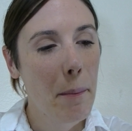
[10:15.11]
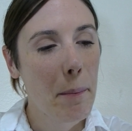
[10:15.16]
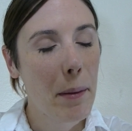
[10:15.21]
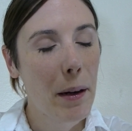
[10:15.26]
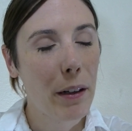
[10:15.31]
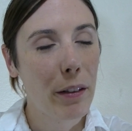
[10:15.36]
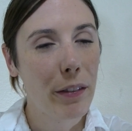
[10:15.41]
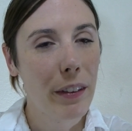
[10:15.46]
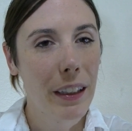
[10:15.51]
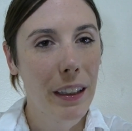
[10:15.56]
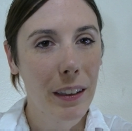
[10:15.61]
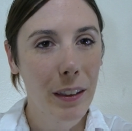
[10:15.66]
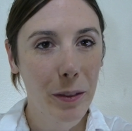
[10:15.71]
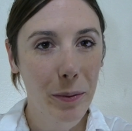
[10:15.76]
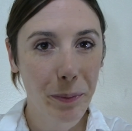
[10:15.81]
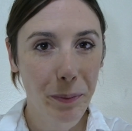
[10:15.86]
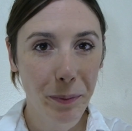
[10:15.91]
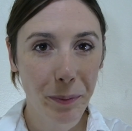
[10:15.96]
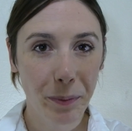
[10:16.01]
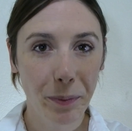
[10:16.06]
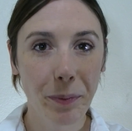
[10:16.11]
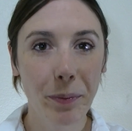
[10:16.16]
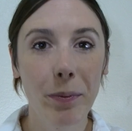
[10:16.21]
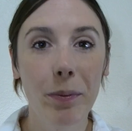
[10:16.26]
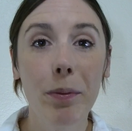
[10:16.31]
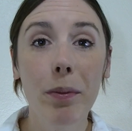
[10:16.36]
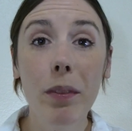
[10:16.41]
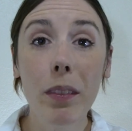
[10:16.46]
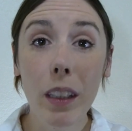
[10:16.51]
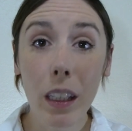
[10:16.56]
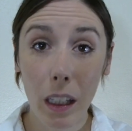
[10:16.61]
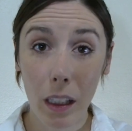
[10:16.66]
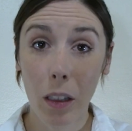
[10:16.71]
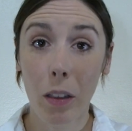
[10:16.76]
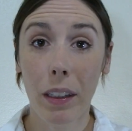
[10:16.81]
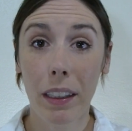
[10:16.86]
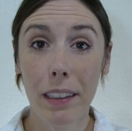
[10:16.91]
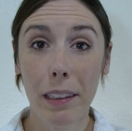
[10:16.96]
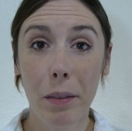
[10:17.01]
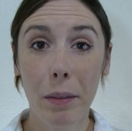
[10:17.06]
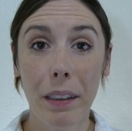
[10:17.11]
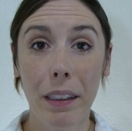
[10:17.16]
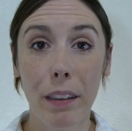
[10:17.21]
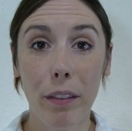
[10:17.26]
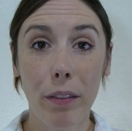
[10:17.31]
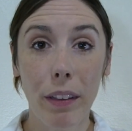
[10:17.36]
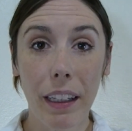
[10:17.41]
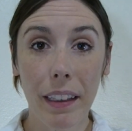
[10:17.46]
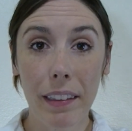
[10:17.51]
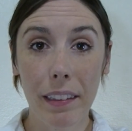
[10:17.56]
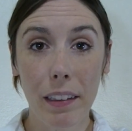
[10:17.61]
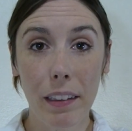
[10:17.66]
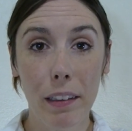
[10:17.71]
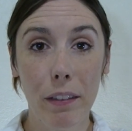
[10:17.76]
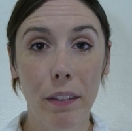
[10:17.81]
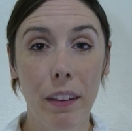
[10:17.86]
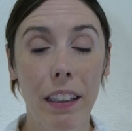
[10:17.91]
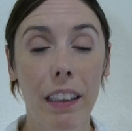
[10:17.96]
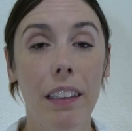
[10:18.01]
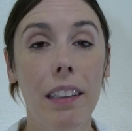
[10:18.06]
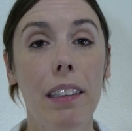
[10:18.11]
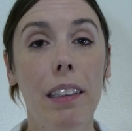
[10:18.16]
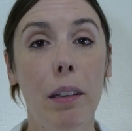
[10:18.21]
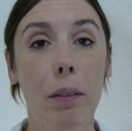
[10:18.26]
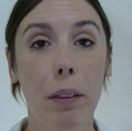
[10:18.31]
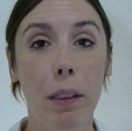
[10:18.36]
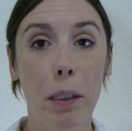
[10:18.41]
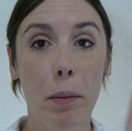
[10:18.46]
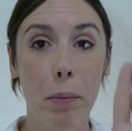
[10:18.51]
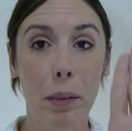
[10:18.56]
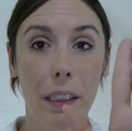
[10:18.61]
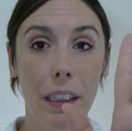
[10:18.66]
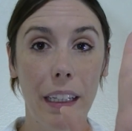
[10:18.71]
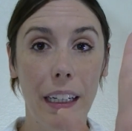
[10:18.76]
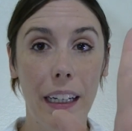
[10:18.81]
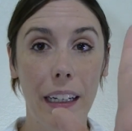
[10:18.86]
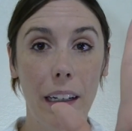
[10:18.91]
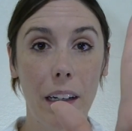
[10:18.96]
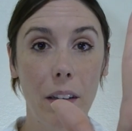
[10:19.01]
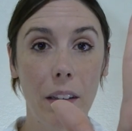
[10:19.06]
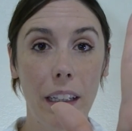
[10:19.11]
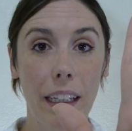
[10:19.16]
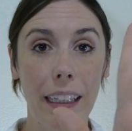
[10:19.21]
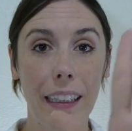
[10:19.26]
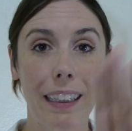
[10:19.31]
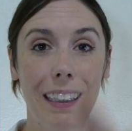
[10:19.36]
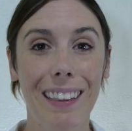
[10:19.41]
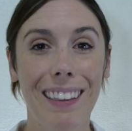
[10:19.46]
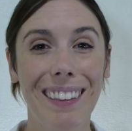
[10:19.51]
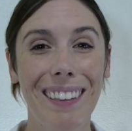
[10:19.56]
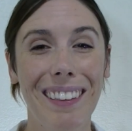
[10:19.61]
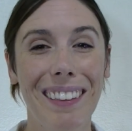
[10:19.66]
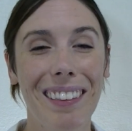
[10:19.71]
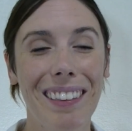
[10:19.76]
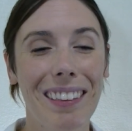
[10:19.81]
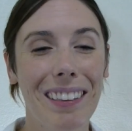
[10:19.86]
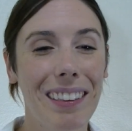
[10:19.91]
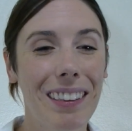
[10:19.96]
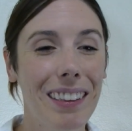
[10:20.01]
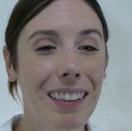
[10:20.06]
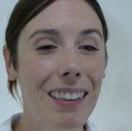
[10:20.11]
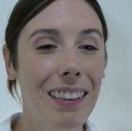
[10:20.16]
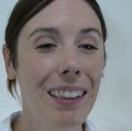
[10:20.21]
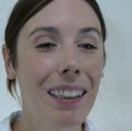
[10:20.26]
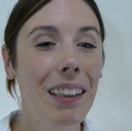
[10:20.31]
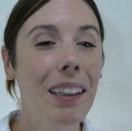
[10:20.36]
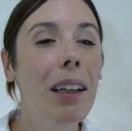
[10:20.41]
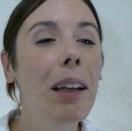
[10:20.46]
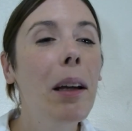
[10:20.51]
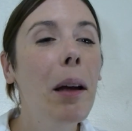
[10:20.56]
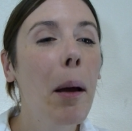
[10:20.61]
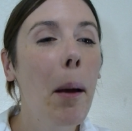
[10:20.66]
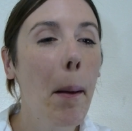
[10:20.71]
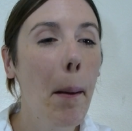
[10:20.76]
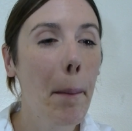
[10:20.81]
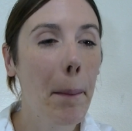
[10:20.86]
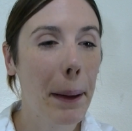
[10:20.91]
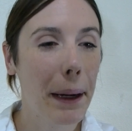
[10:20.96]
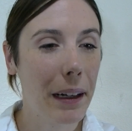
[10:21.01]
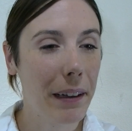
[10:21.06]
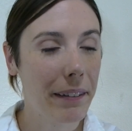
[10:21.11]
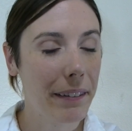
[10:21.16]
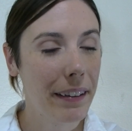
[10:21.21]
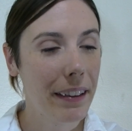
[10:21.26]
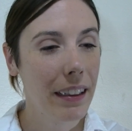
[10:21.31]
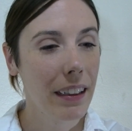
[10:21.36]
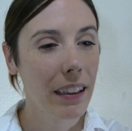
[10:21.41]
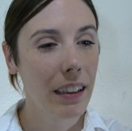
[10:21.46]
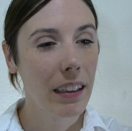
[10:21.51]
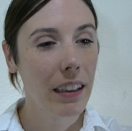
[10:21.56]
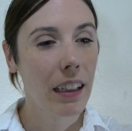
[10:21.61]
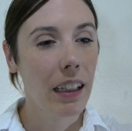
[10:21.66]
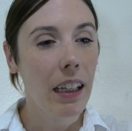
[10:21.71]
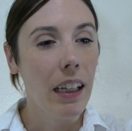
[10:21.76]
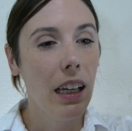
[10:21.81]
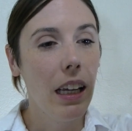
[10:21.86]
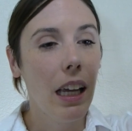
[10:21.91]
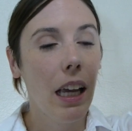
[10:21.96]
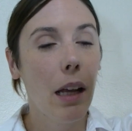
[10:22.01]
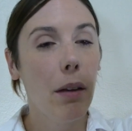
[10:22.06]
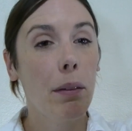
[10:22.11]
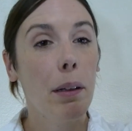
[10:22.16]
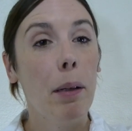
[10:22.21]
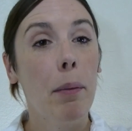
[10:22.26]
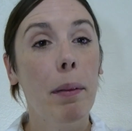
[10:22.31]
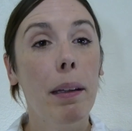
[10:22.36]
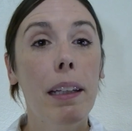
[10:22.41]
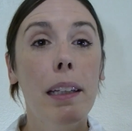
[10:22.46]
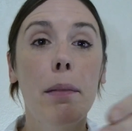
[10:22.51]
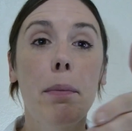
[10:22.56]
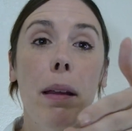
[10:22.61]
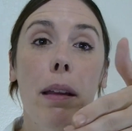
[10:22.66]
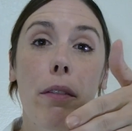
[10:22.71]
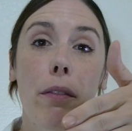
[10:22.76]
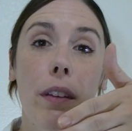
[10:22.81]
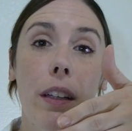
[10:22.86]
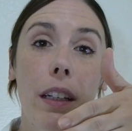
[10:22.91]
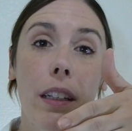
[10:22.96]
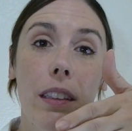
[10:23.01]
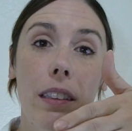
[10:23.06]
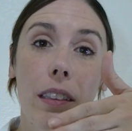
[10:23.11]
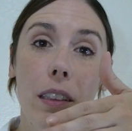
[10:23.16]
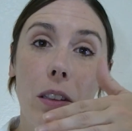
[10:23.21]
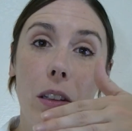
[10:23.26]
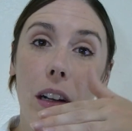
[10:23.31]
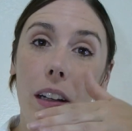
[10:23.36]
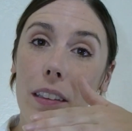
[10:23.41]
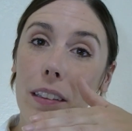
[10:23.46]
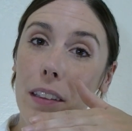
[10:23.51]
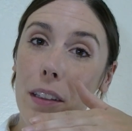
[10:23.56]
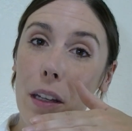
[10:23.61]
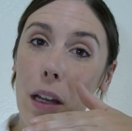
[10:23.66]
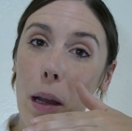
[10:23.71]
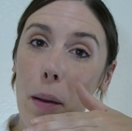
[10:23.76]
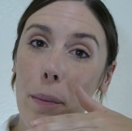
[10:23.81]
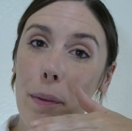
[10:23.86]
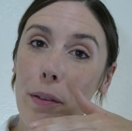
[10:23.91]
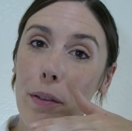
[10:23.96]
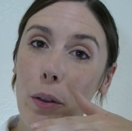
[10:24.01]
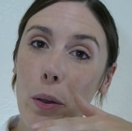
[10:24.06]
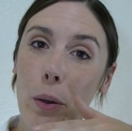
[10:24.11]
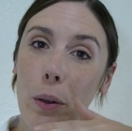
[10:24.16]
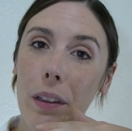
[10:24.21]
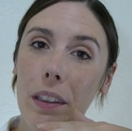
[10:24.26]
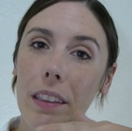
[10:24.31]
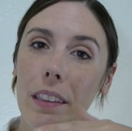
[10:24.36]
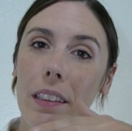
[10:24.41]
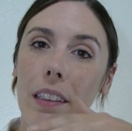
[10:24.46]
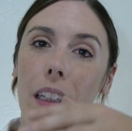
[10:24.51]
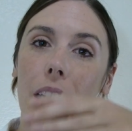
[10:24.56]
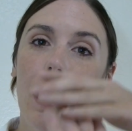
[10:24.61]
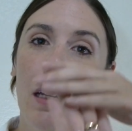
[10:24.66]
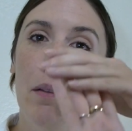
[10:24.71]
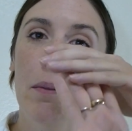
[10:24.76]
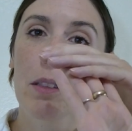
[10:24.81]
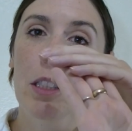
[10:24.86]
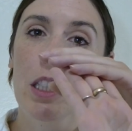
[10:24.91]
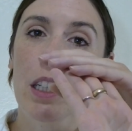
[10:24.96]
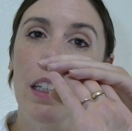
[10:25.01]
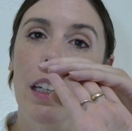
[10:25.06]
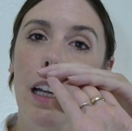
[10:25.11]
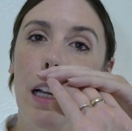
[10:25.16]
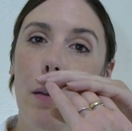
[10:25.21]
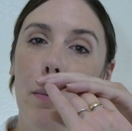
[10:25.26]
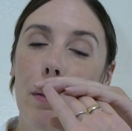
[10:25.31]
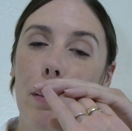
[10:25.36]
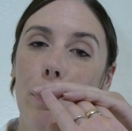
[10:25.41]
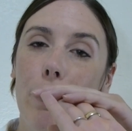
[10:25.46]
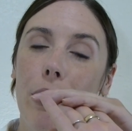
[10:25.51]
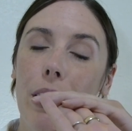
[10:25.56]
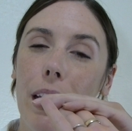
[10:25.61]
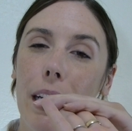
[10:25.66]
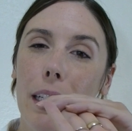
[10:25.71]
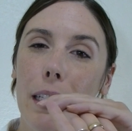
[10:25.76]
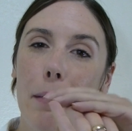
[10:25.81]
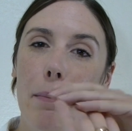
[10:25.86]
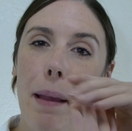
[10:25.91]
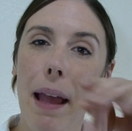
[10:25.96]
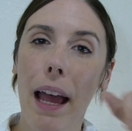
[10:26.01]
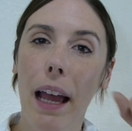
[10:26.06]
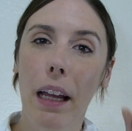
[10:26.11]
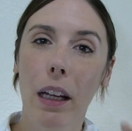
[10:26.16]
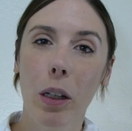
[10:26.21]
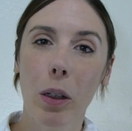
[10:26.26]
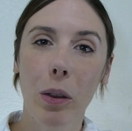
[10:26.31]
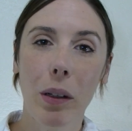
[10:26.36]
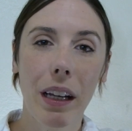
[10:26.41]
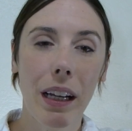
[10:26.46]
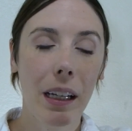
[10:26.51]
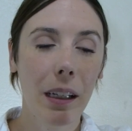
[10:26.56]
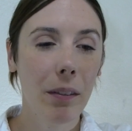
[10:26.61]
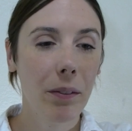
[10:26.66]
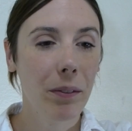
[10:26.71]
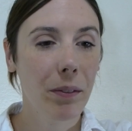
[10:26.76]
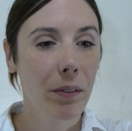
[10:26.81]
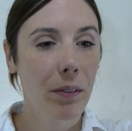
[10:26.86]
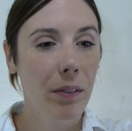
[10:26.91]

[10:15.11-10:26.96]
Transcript: Perfect. All right, so we're going to flex those fingers. I want you to put your hand out like this. Perfect. I'm going to place my fingers across the top of yours. I'm just going to help you flex back, okay?